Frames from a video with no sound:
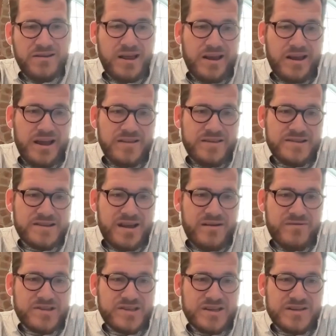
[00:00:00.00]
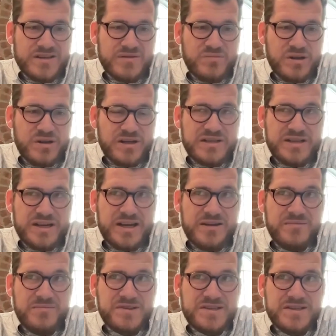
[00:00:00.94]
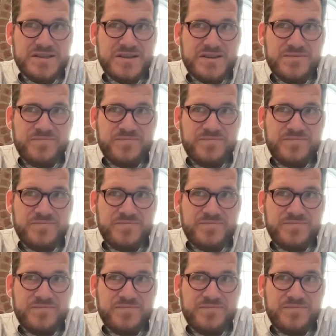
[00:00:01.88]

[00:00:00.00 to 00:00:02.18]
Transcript: kind of had this conversation many times.